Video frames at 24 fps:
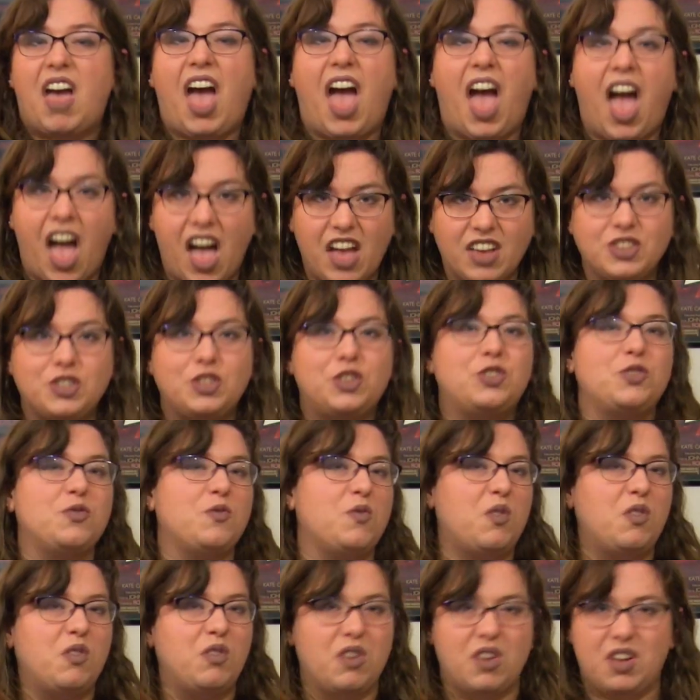
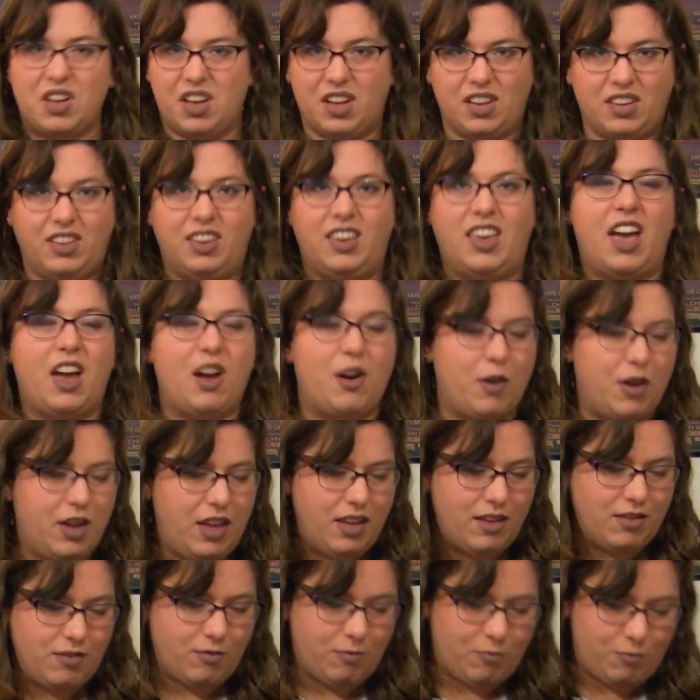actual
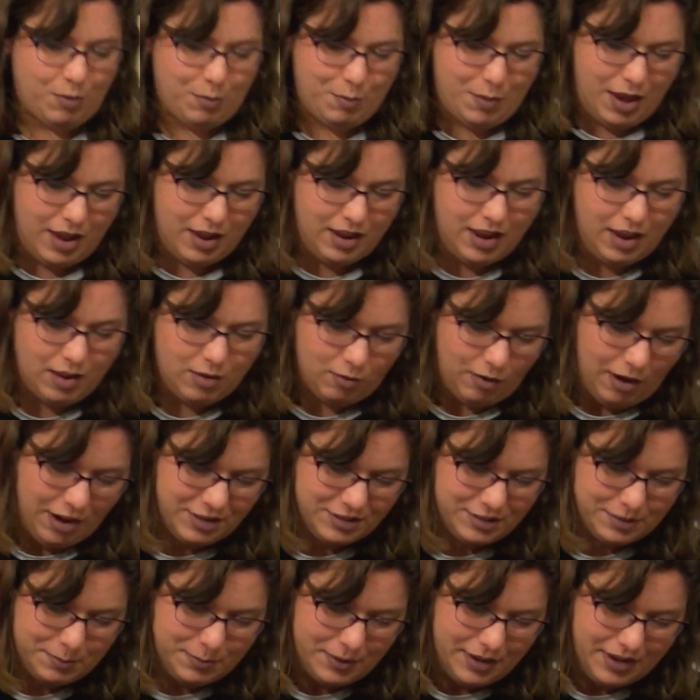Hungarian, Romanian
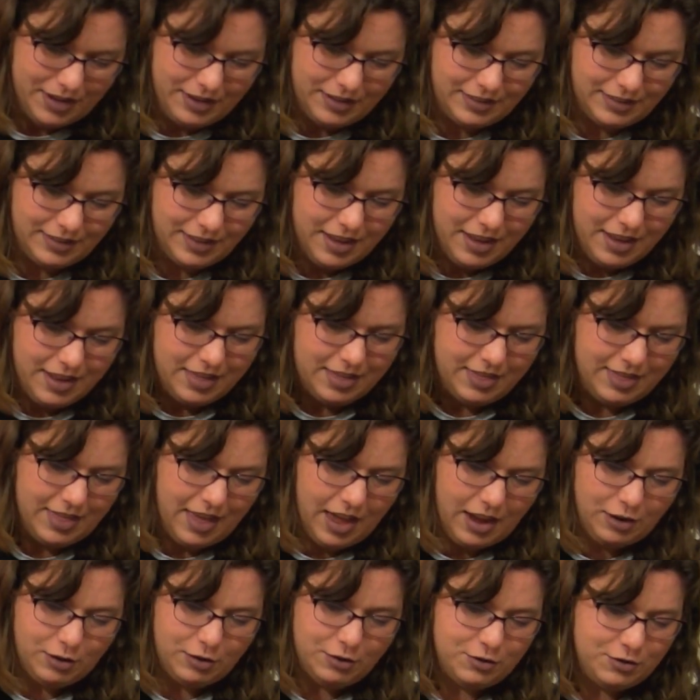recipes
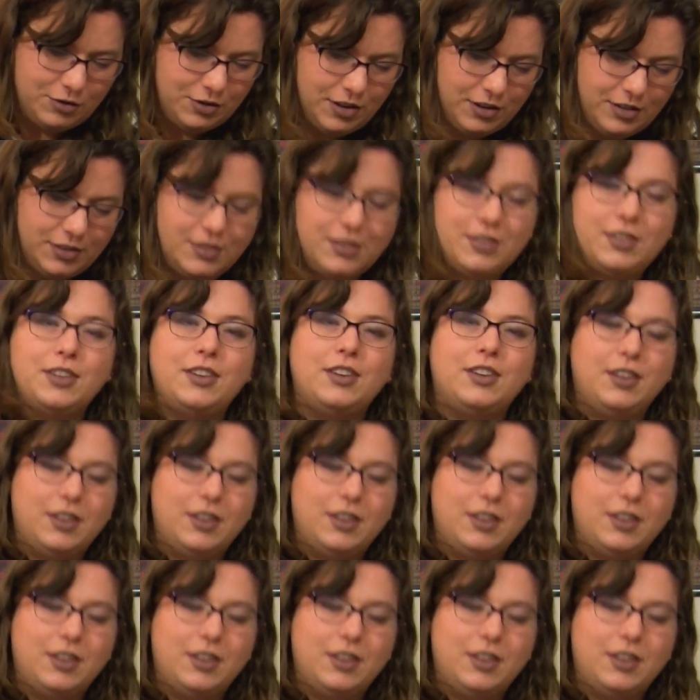that are just